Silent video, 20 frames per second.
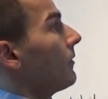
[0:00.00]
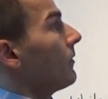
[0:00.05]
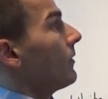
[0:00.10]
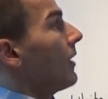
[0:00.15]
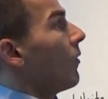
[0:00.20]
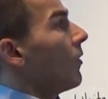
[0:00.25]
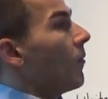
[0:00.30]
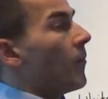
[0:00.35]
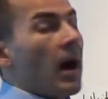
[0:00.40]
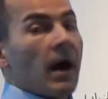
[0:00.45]

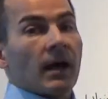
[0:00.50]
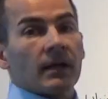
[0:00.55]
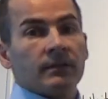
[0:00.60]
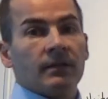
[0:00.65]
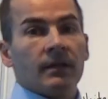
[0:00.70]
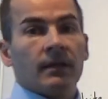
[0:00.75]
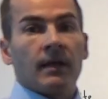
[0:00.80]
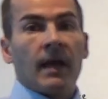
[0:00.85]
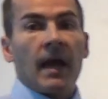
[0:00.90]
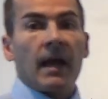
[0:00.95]
our
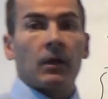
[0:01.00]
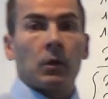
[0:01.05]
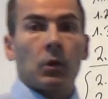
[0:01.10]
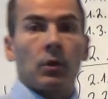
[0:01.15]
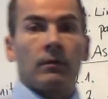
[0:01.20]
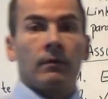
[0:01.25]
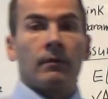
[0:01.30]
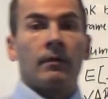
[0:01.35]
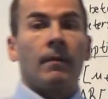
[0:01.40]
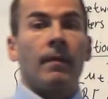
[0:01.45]
marketing
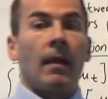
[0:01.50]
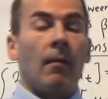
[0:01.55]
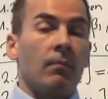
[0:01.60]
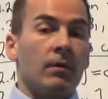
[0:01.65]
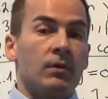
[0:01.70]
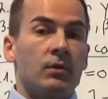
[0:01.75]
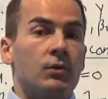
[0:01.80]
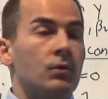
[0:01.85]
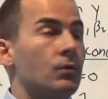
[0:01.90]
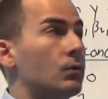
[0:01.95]
action number
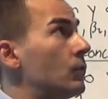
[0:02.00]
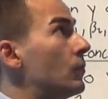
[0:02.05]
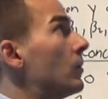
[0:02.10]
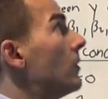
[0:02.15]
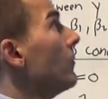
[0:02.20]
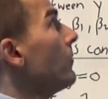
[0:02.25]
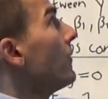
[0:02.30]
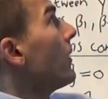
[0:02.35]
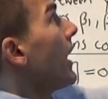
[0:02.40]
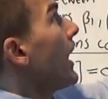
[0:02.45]
2,
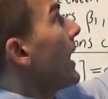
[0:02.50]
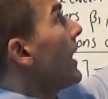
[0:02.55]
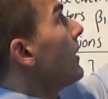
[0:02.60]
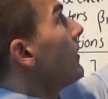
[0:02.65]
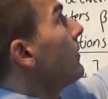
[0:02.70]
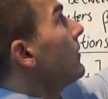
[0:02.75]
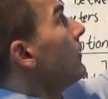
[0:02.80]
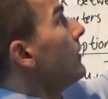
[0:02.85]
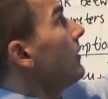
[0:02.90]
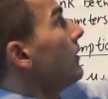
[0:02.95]

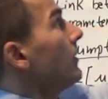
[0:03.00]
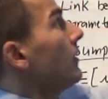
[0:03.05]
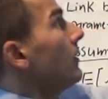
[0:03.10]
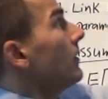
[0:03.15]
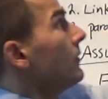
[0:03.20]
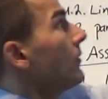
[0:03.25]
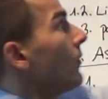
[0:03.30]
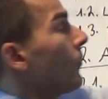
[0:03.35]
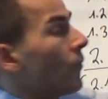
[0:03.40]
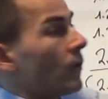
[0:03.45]
and the
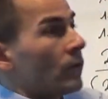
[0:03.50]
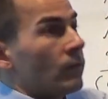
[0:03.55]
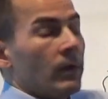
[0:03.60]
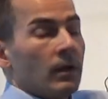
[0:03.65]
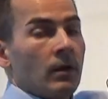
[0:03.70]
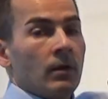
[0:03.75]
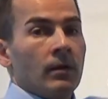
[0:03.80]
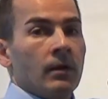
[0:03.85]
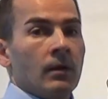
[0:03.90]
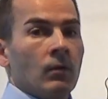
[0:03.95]
third
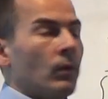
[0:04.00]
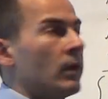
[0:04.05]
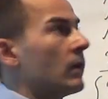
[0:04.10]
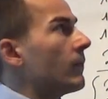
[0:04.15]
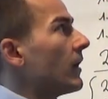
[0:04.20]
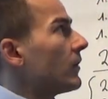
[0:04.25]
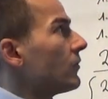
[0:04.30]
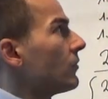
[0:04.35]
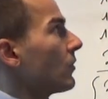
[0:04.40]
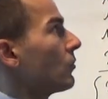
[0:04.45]

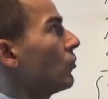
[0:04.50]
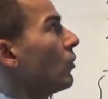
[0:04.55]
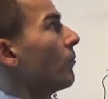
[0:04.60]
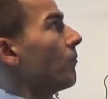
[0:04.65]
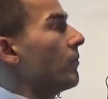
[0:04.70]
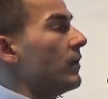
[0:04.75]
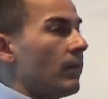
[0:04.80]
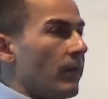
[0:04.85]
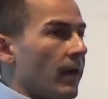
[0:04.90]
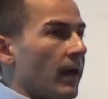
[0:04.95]
regressor could
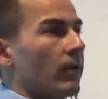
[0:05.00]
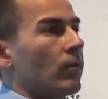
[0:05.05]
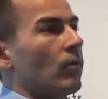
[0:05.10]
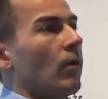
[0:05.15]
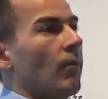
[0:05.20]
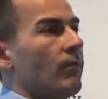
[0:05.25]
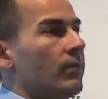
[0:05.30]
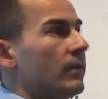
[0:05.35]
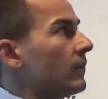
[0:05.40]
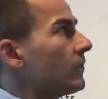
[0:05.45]
be then
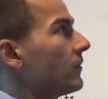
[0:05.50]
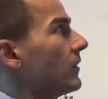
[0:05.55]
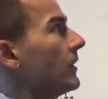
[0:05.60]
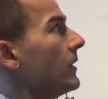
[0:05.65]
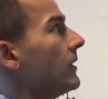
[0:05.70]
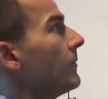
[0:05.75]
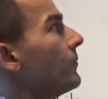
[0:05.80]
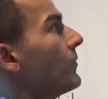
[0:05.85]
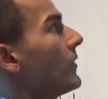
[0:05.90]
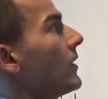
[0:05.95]

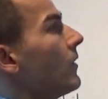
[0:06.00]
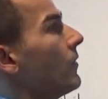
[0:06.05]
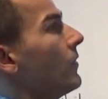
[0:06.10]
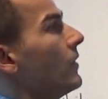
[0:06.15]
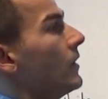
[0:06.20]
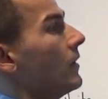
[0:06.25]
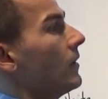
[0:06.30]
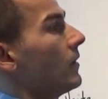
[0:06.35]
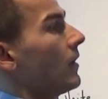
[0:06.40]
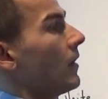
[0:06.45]
obviously
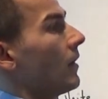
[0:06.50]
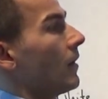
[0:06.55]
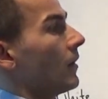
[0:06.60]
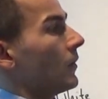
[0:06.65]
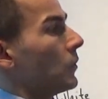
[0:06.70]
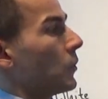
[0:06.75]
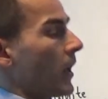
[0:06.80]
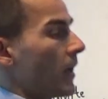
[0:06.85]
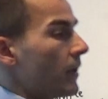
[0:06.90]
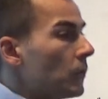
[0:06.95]
the
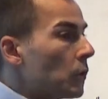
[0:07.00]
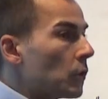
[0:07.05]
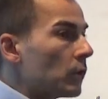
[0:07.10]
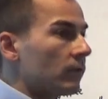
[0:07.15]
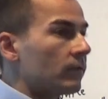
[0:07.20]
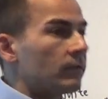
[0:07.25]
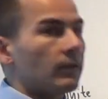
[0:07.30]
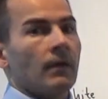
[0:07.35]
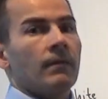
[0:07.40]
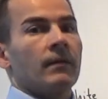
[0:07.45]

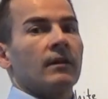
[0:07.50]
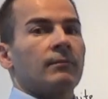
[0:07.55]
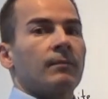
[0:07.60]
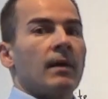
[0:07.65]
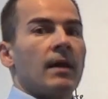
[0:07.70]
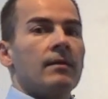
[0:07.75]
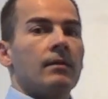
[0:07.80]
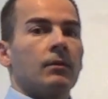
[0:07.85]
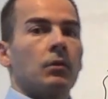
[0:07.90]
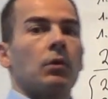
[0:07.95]
changes in
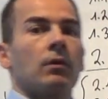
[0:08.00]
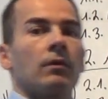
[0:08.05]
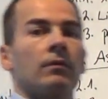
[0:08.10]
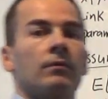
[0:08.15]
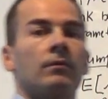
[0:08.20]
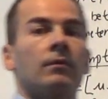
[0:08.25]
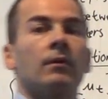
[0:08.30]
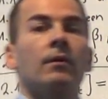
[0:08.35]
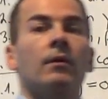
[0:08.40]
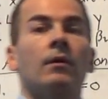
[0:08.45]
expenditures
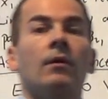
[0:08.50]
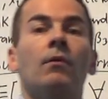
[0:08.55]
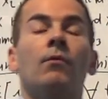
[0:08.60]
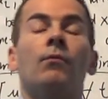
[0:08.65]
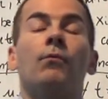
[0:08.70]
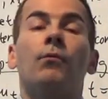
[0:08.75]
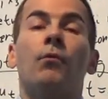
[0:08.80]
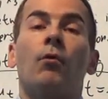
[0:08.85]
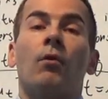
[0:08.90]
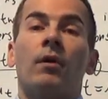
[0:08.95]

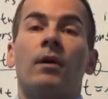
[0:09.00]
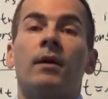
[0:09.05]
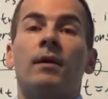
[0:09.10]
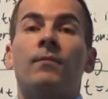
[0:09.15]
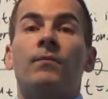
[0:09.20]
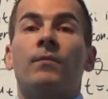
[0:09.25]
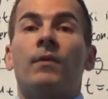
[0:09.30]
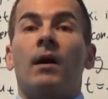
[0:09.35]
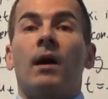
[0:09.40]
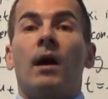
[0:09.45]
for
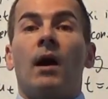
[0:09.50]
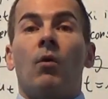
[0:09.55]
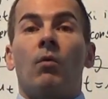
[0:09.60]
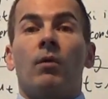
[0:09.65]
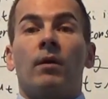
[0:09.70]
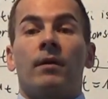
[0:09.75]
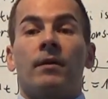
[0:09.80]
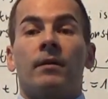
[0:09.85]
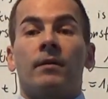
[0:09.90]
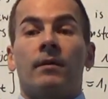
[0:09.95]

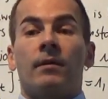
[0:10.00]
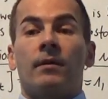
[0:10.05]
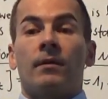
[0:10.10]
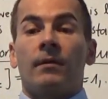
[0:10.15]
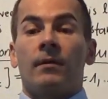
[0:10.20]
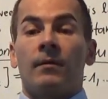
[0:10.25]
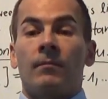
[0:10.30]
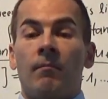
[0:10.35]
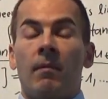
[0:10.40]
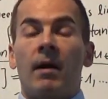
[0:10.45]

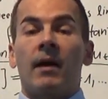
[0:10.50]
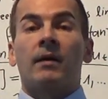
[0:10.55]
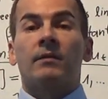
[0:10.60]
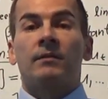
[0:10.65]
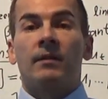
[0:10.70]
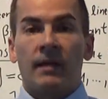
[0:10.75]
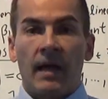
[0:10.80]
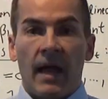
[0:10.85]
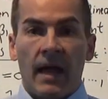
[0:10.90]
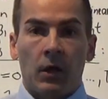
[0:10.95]
our
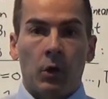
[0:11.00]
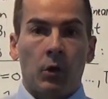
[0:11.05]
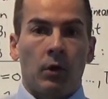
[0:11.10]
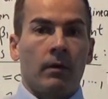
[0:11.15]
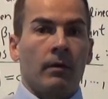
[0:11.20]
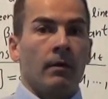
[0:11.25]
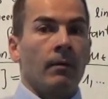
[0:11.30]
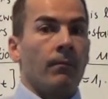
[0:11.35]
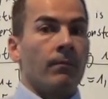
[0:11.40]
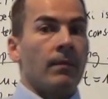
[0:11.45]
marketing
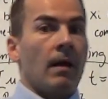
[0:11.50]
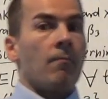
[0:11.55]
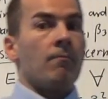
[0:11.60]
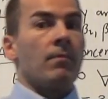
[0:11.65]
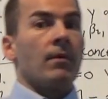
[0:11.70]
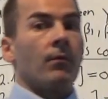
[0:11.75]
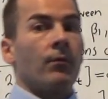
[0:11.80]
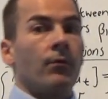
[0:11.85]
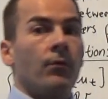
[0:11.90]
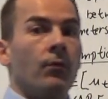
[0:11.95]
action number
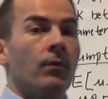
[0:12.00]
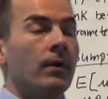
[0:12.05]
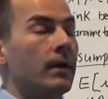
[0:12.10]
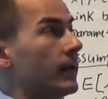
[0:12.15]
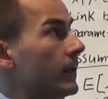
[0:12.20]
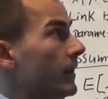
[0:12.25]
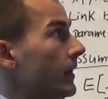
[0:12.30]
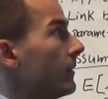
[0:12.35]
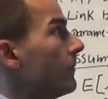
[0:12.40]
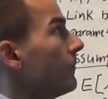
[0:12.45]

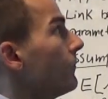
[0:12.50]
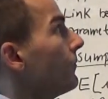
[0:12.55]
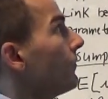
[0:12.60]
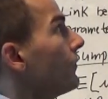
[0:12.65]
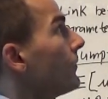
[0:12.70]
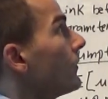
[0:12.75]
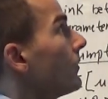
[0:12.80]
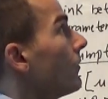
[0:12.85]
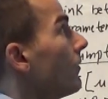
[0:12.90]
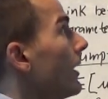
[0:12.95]
3,
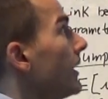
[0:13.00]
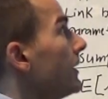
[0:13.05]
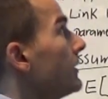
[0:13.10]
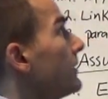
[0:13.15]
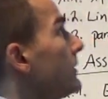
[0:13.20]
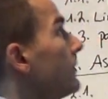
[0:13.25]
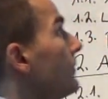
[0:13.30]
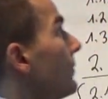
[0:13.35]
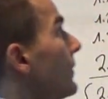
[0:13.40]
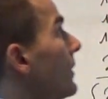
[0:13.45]
right?
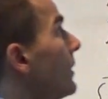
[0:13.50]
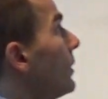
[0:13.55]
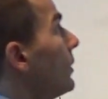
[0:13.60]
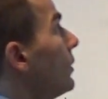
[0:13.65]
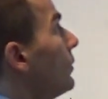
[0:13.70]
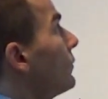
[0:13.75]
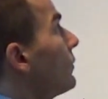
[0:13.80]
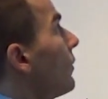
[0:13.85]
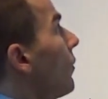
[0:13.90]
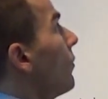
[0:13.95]

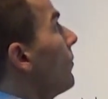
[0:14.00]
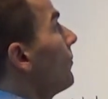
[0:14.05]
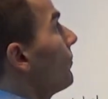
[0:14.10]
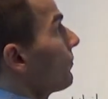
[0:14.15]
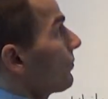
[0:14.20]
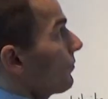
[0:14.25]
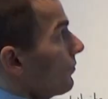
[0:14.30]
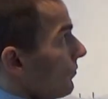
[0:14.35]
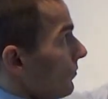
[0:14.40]
So